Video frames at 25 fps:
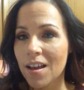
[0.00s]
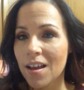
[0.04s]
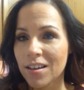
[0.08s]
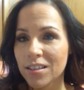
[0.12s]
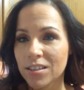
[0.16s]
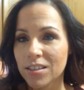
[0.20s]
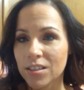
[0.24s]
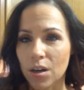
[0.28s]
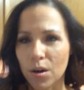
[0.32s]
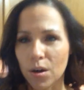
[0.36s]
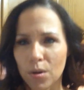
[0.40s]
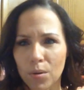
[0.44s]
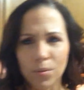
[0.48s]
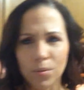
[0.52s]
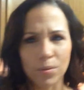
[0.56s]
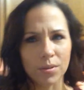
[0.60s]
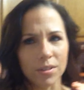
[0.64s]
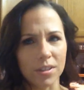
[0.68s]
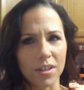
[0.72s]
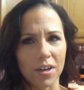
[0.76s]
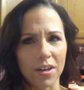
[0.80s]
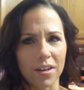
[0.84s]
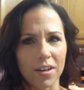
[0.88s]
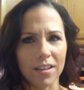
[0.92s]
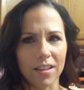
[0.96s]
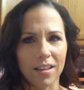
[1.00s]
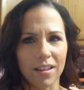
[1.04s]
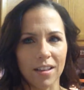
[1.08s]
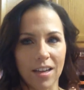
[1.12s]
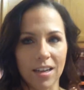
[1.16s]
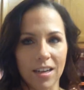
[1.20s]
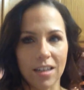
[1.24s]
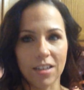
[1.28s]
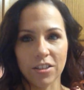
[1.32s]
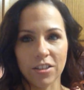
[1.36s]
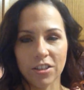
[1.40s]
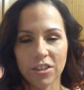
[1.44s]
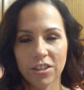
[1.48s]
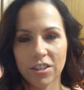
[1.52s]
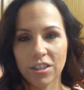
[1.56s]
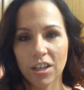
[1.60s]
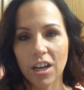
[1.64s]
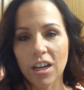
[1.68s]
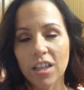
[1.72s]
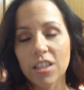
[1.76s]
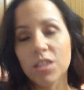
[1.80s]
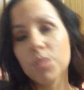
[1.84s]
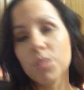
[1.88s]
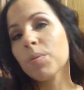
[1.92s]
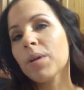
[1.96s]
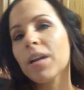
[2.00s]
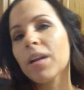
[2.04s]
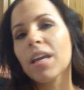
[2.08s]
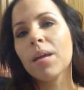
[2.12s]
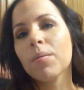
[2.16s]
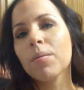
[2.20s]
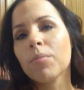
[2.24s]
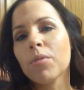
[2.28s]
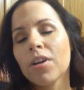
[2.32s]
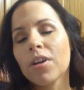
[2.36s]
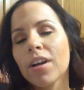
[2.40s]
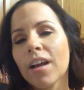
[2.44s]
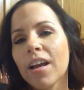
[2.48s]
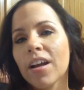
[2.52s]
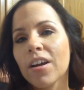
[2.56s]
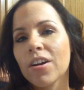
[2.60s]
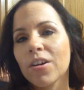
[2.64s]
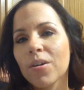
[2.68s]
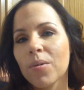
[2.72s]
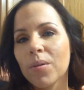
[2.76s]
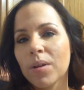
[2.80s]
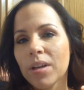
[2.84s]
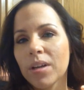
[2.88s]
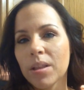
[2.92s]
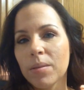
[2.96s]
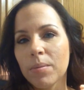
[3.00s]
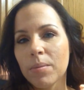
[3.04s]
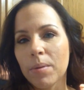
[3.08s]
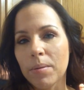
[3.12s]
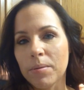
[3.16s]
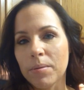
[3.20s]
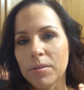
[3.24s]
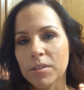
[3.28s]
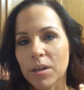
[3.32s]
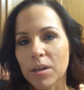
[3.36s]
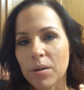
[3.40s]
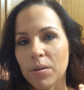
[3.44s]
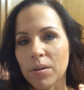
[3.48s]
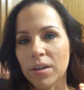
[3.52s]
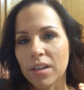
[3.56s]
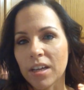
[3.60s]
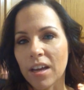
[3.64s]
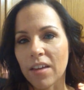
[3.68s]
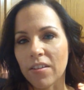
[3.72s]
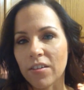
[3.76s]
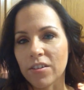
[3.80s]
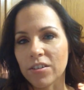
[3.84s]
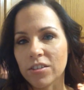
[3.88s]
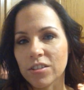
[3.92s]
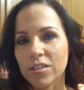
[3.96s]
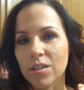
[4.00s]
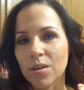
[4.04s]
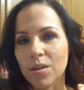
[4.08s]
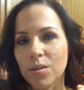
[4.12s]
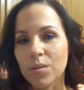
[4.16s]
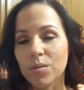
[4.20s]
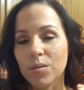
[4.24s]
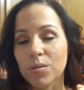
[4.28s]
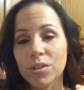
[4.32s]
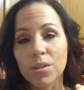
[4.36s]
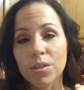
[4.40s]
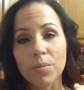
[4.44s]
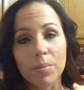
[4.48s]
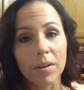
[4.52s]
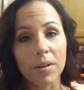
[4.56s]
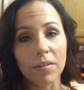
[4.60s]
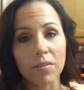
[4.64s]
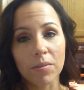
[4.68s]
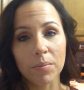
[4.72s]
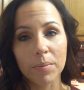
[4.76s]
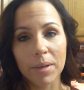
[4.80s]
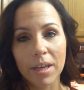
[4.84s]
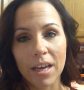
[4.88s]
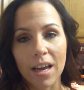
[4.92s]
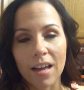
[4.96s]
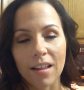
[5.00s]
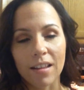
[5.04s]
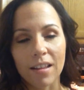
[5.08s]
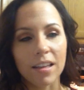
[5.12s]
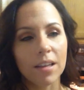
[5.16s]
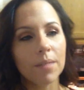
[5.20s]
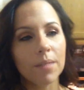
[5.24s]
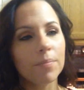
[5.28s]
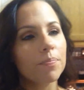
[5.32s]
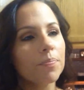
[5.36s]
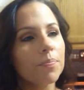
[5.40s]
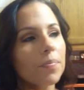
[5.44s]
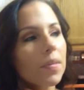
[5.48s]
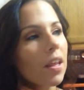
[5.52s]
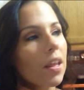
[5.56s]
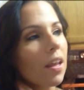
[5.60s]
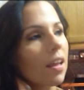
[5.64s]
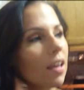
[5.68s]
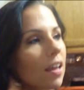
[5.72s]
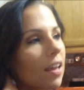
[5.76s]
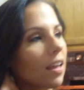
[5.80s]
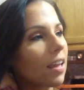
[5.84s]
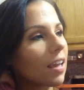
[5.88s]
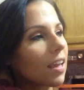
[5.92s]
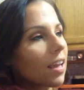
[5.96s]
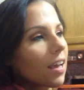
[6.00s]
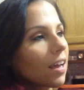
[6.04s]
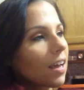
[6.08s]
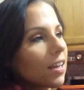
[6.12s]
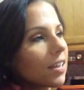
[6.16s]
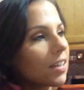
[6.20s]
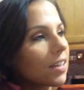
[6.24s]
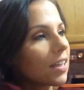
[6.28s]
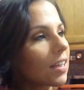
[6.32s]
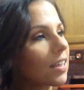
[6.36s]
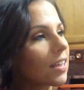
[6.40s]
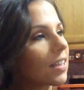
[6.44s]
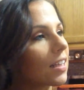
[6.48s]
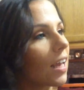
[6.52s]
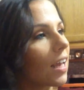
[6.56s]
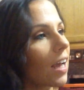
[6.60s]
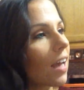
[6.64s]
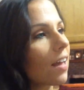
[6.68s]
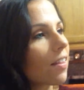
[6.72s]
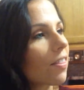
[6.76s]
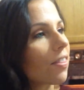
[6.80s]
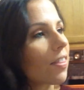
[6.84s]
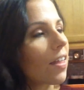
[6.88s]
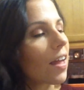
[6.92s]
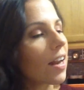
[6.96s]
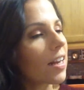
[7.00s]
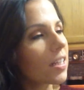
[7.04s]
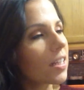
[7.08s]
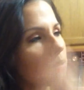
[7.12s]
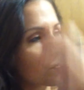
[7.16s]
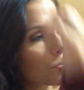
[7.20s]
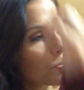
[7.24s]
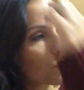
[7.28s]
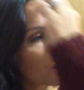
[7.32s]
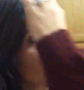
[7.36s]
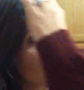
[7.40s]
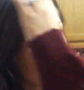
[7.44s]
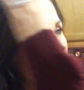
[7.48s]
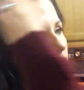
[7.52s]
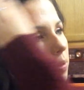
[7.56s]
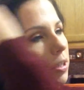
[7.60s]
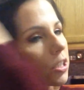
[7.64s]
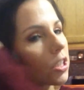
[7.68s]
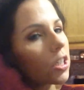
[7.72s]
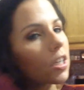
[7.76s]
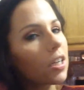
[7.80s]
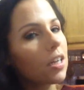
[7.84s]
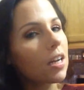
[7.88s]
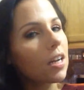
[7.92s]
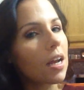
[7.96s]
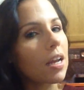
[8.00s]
So, oh, sorry, the lighting just changed. But Amber and I are going to the baby shower together, so you should be able to meet Ellie. And yeah, that is pretty much it.